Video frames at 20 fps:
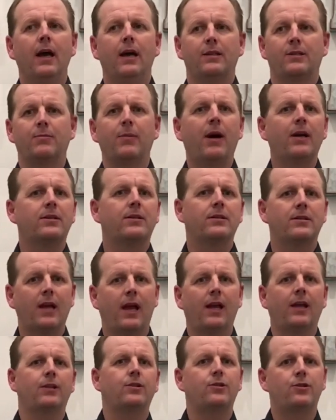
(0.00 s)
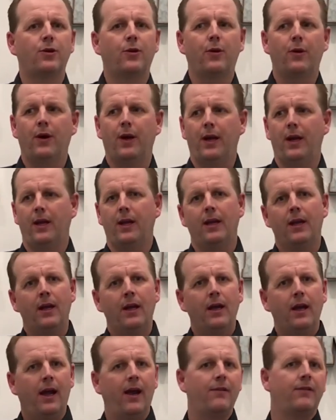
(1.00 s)
as much as I enjoy
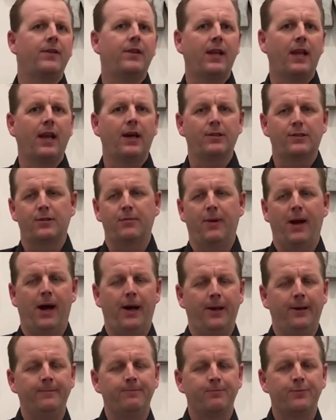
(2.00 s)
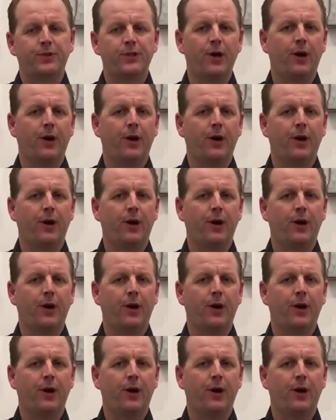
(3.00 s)
everything else about it.